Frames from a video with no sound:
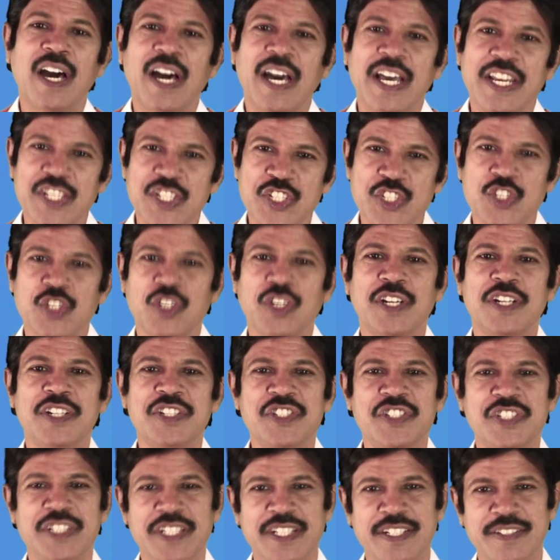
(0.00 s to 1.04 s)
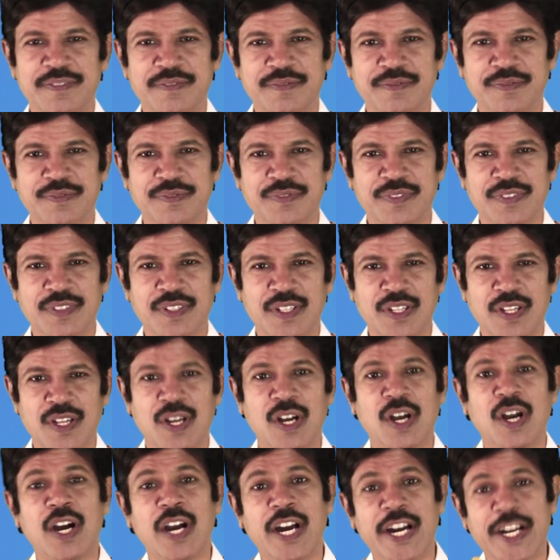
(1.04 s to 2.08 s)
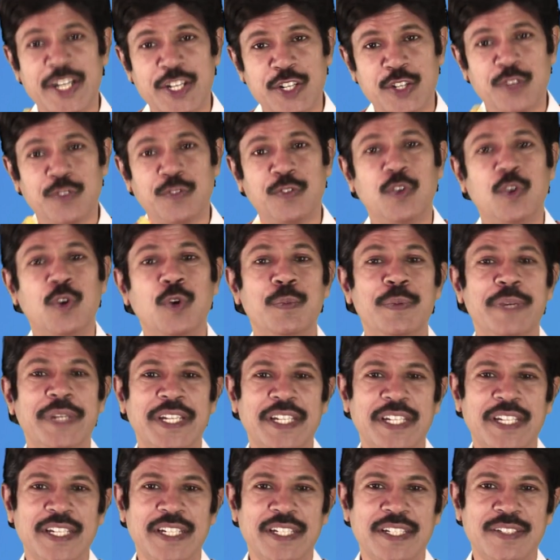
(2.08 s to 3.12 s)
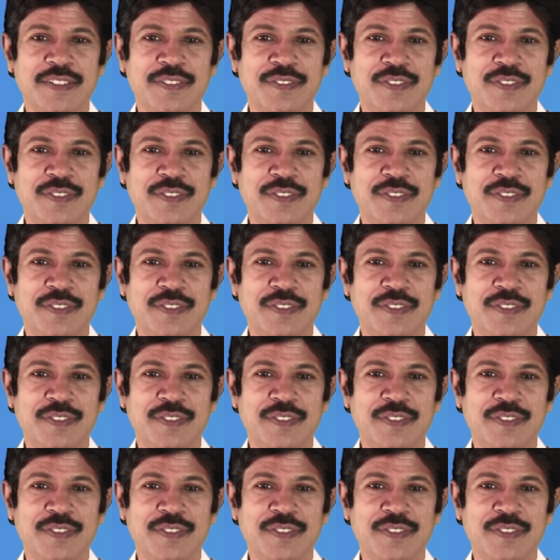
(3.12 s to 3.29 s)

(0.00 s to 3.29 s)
uncharged, hydrophobic,